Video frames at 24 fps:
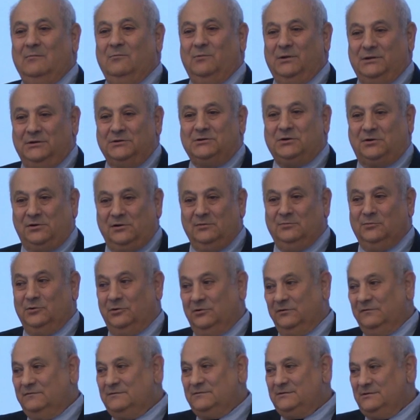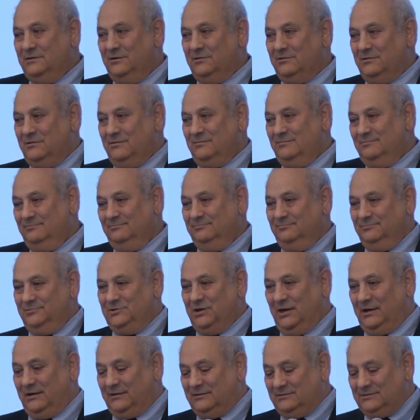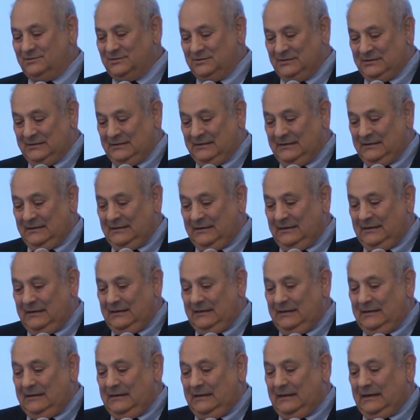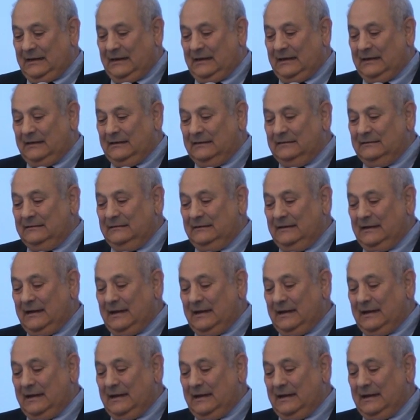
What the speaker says: when the turtle moves, the earth shakes. A